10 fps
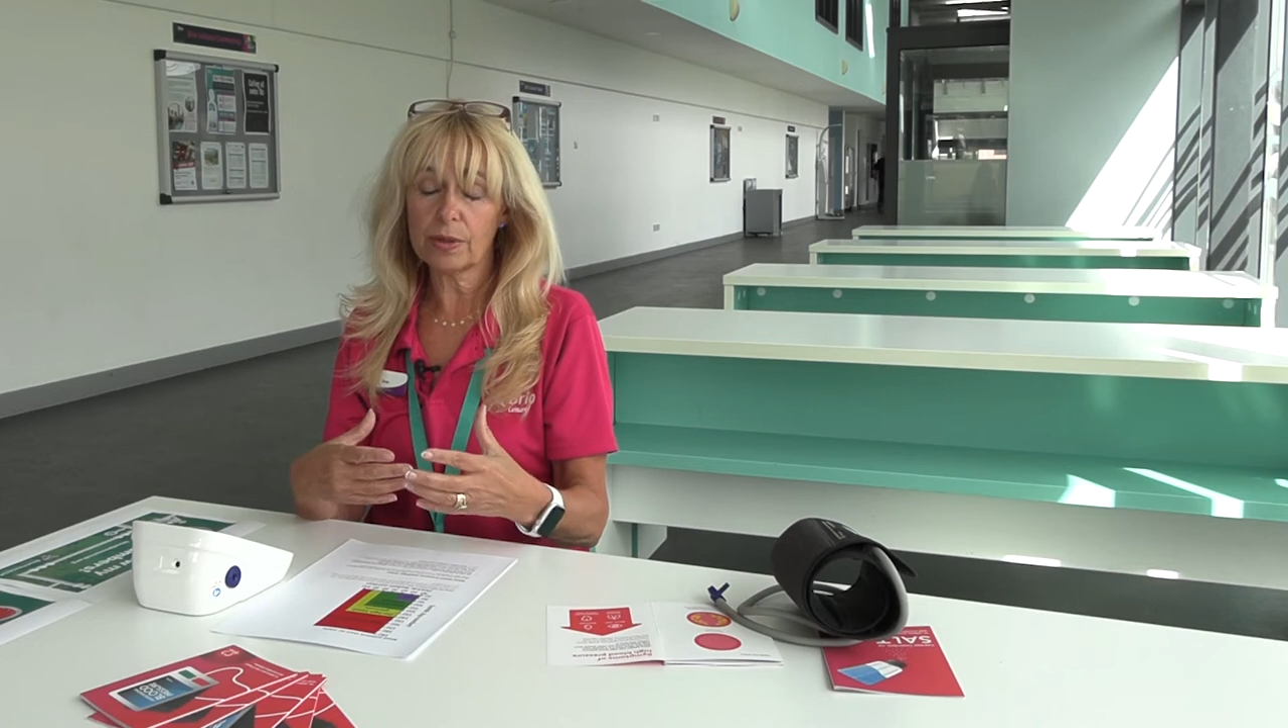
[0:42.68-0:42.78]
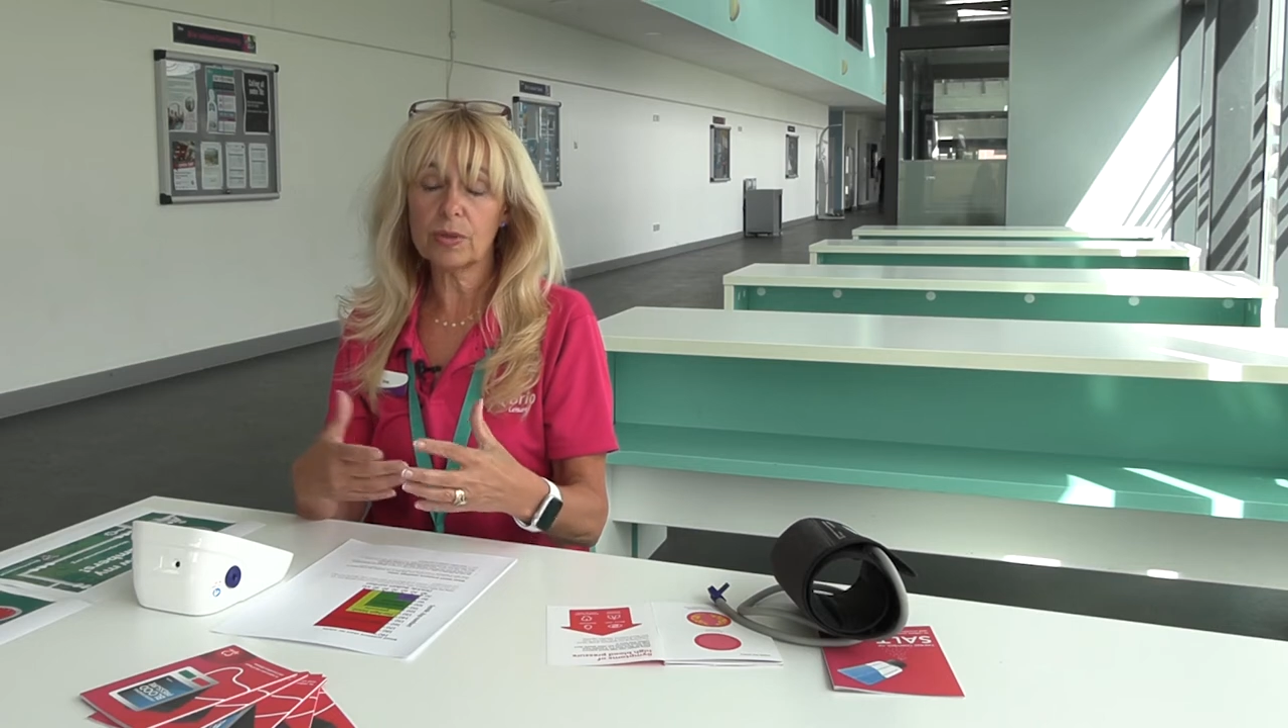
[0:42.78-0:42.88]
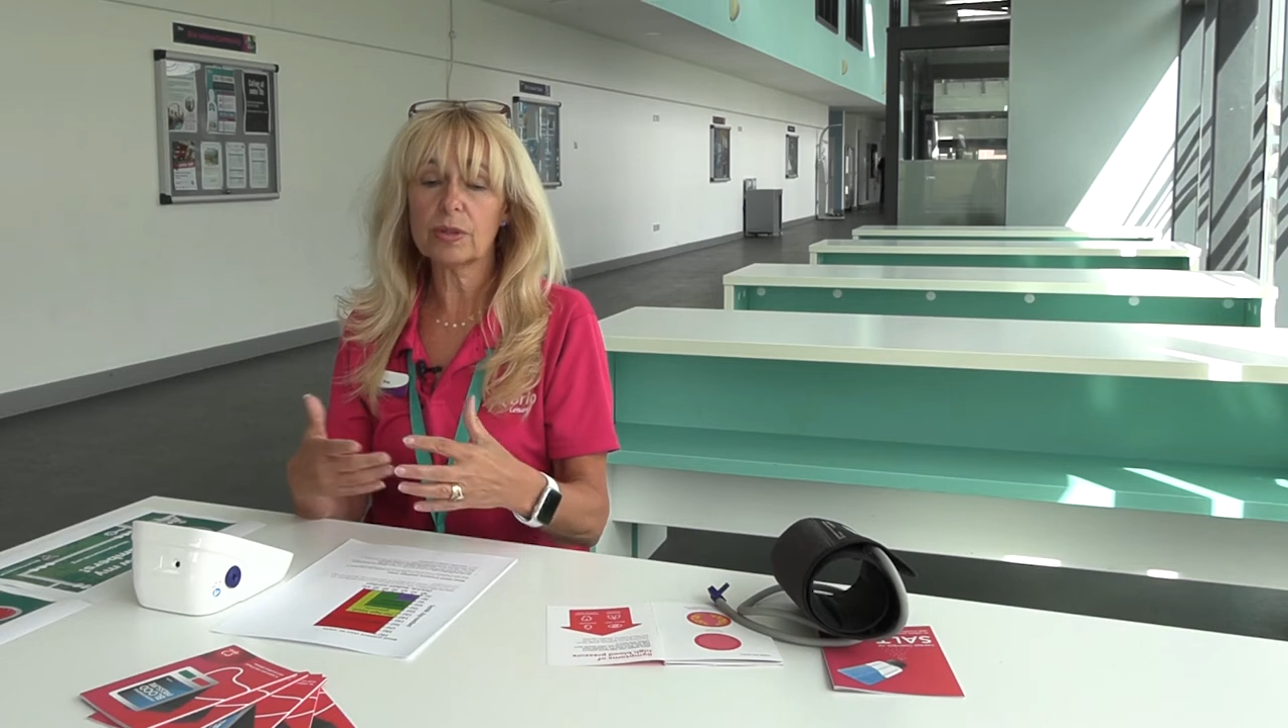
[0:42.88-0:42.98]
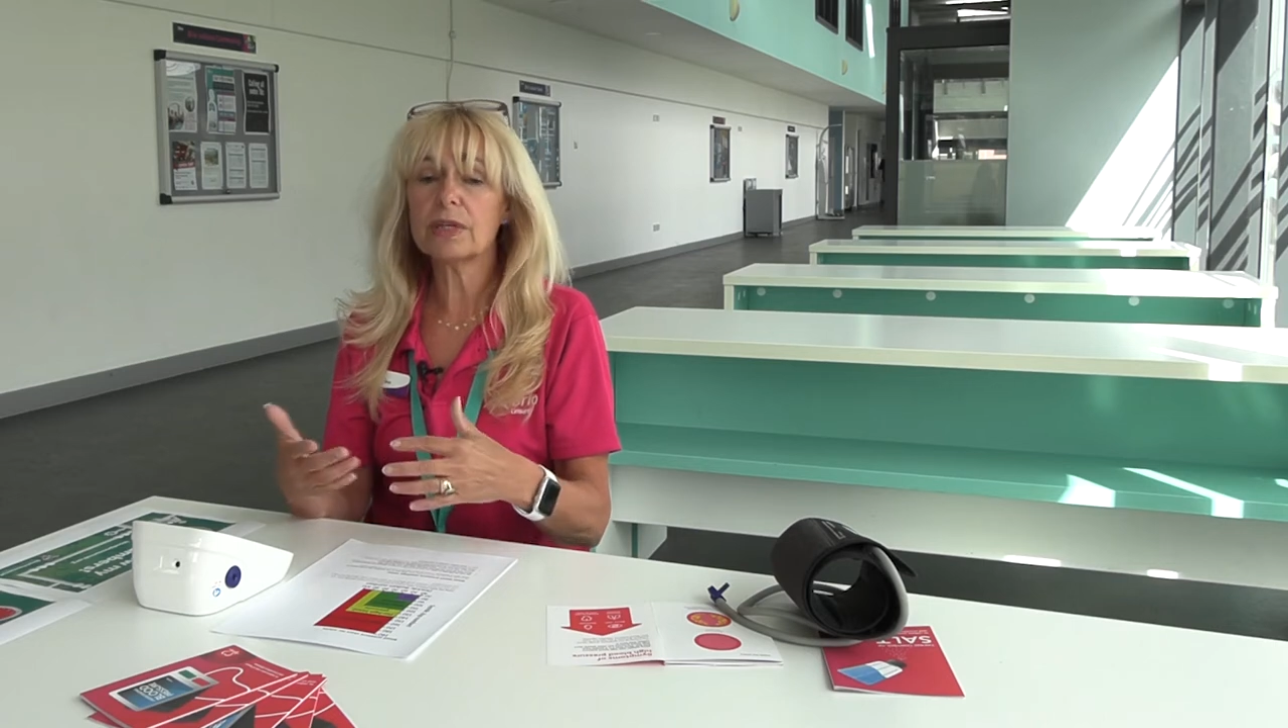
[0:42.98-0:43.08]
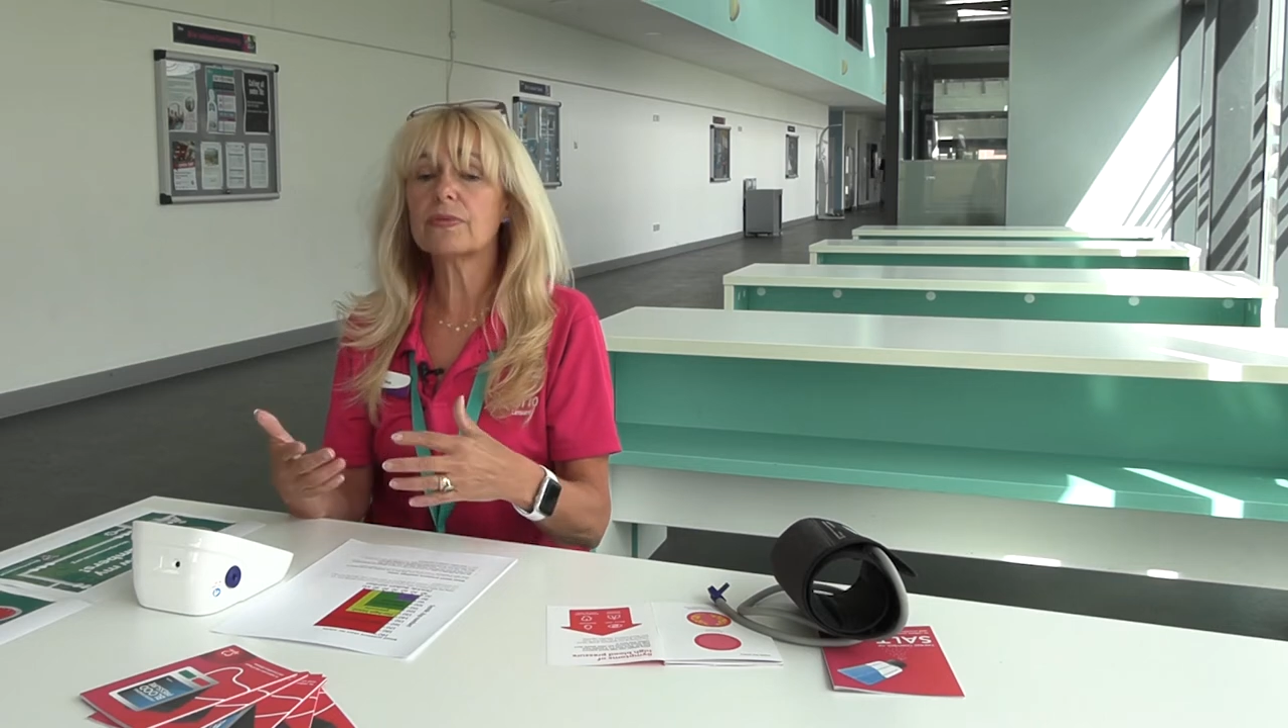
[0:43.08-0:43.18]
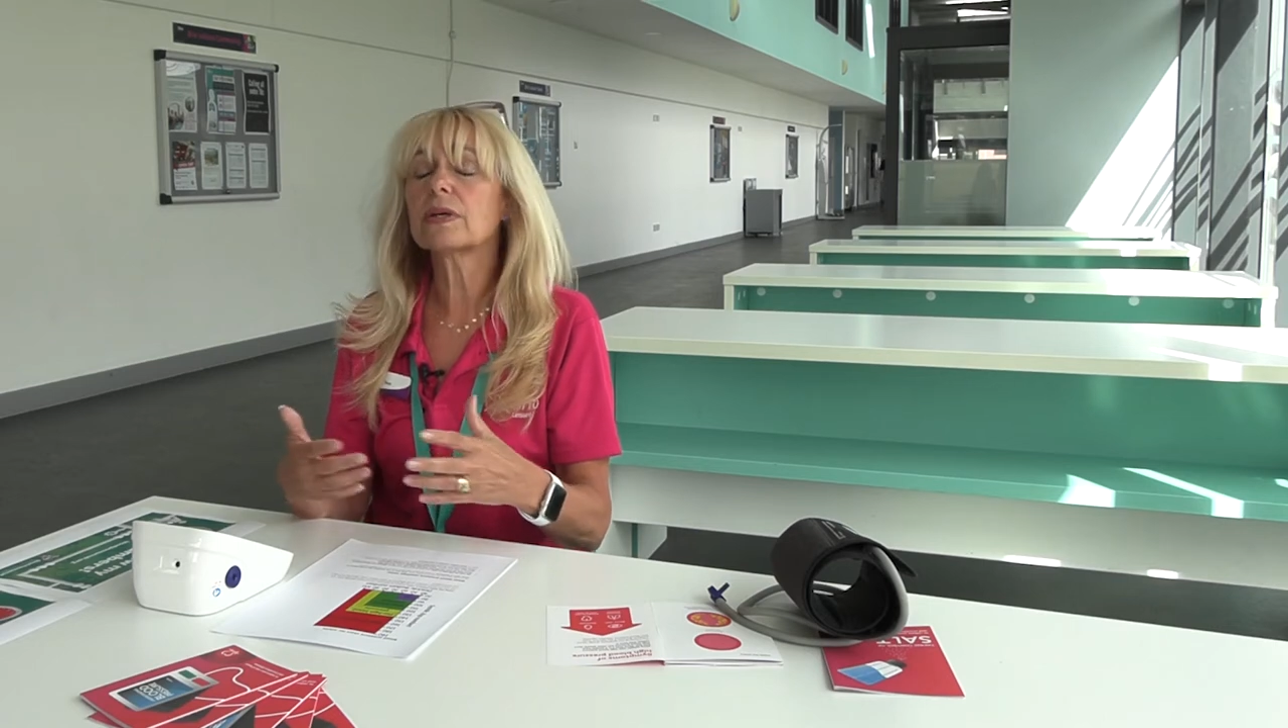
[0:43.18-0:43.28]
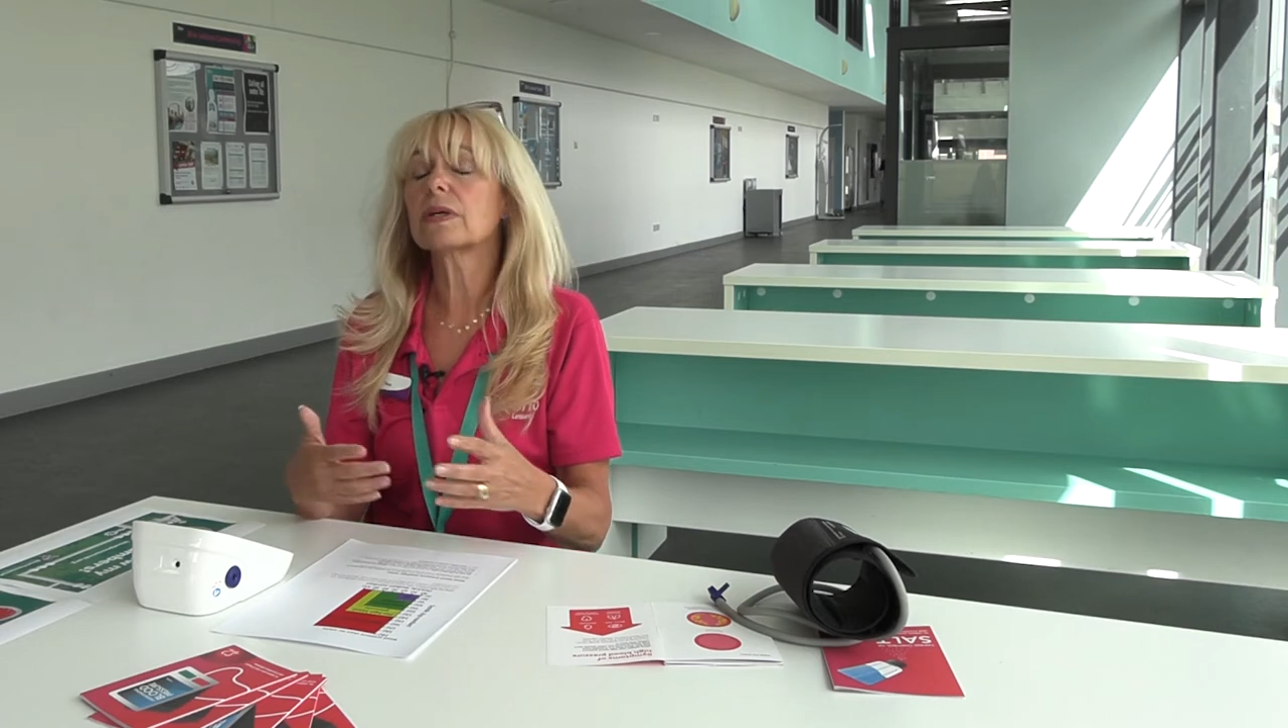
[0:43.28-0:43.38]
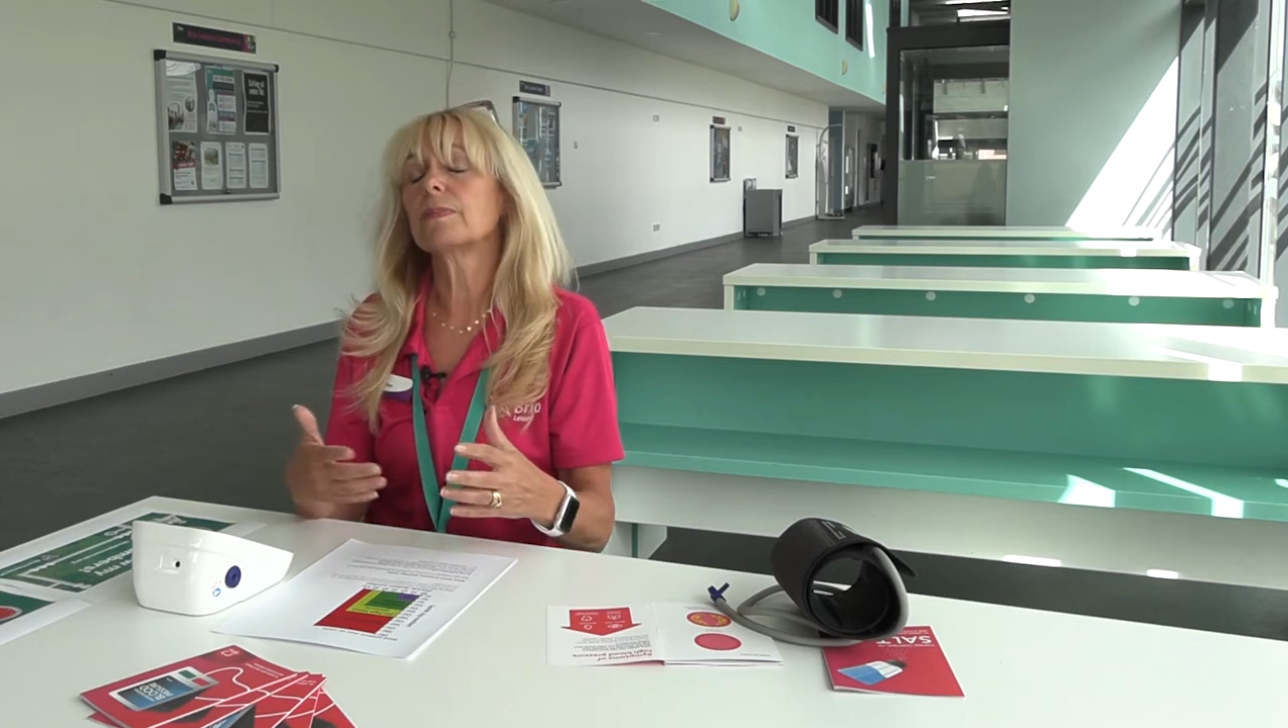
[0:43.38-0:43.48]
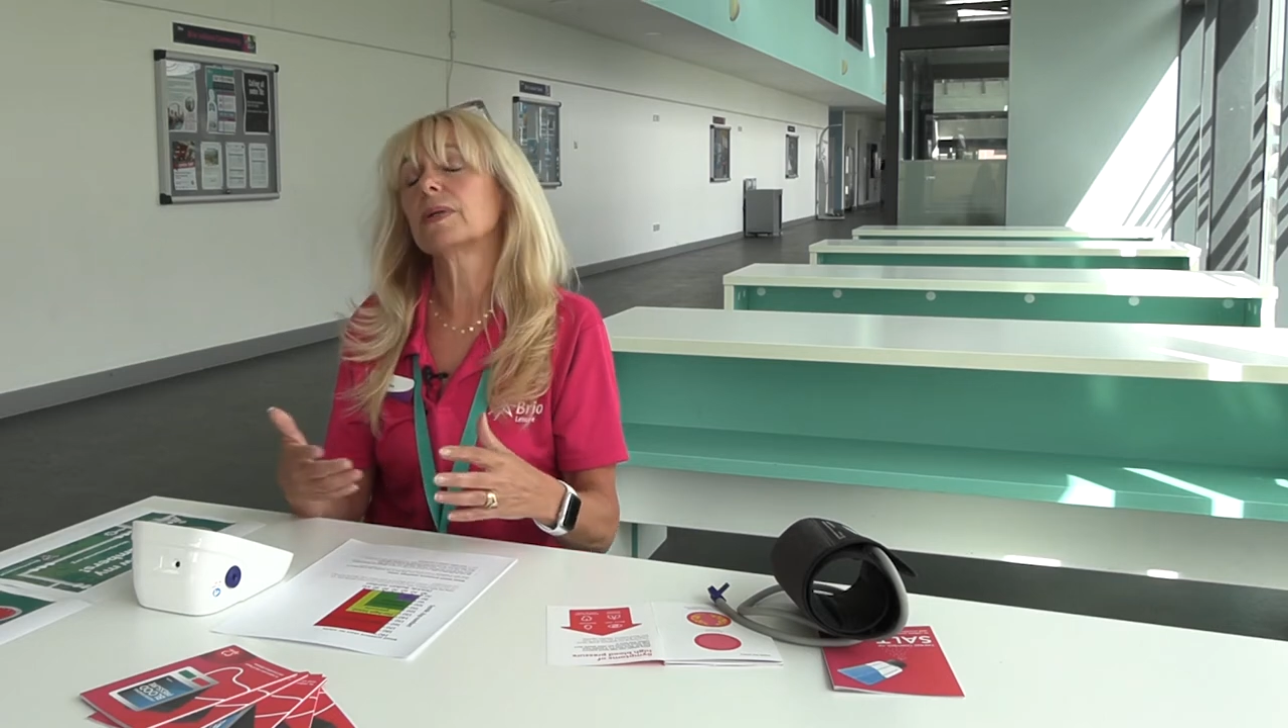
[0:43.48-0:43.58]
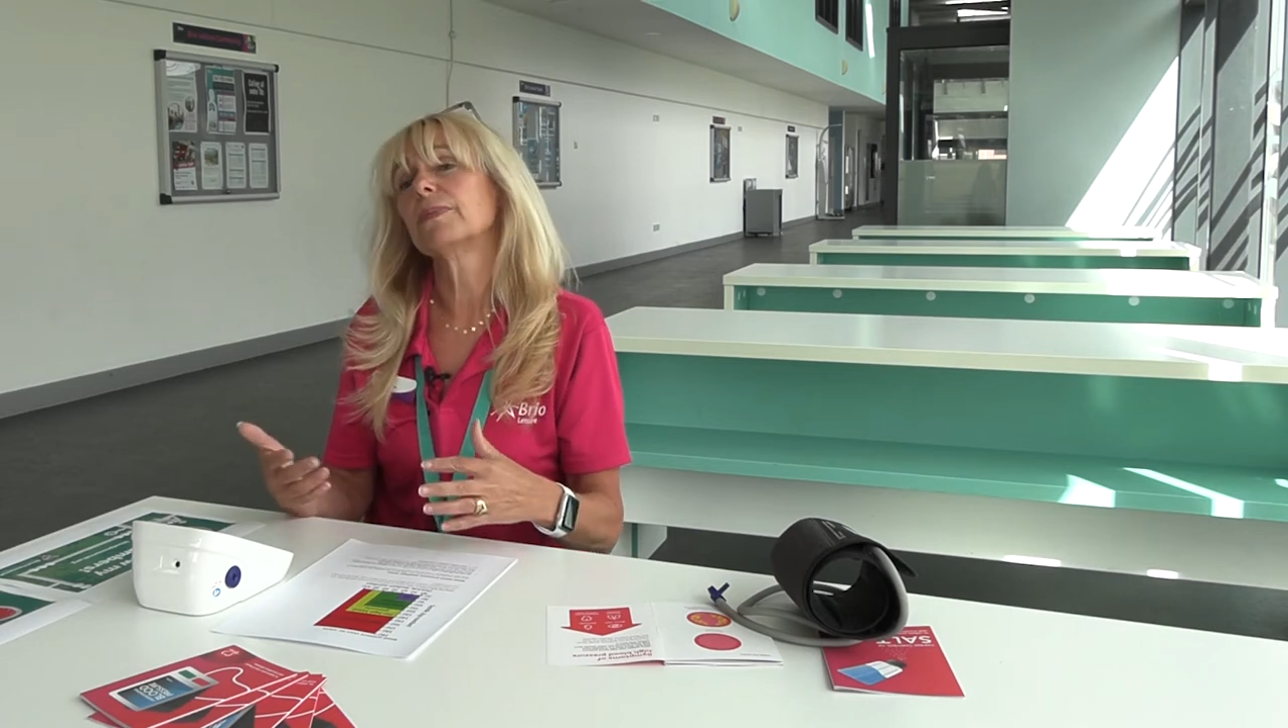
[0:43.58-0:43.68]
then we'll give it a
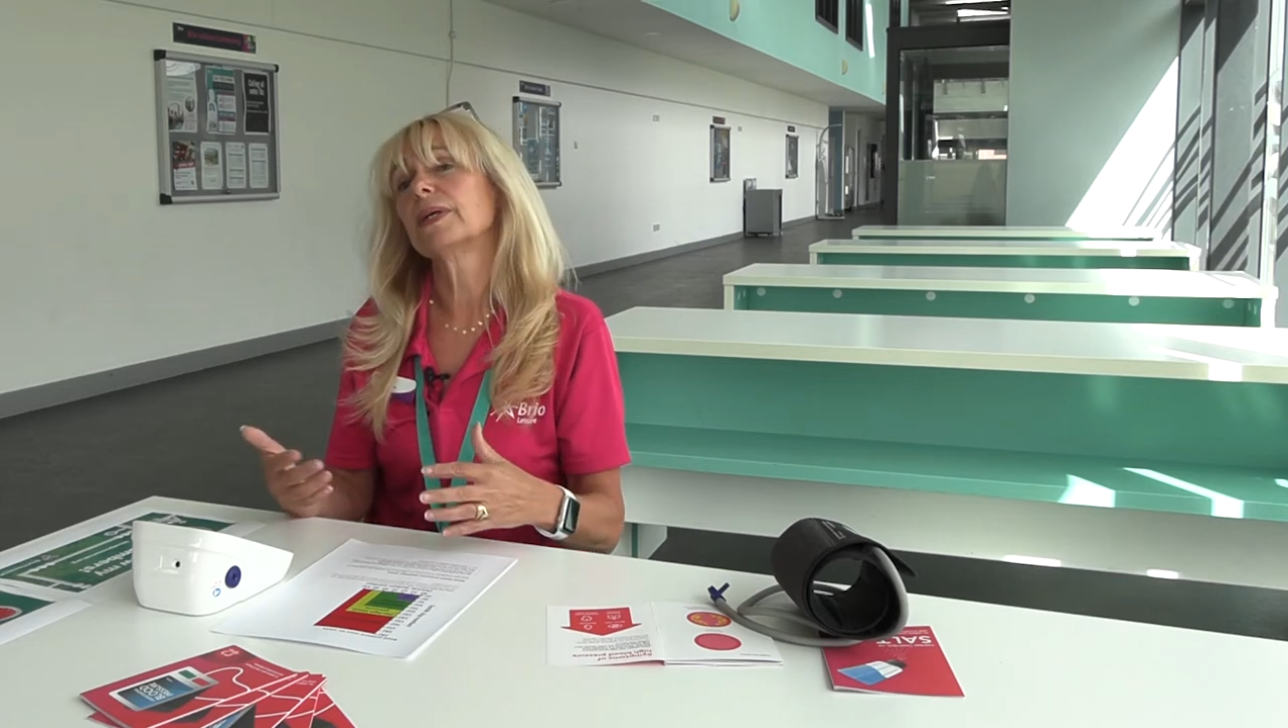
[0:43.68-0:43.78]
couple of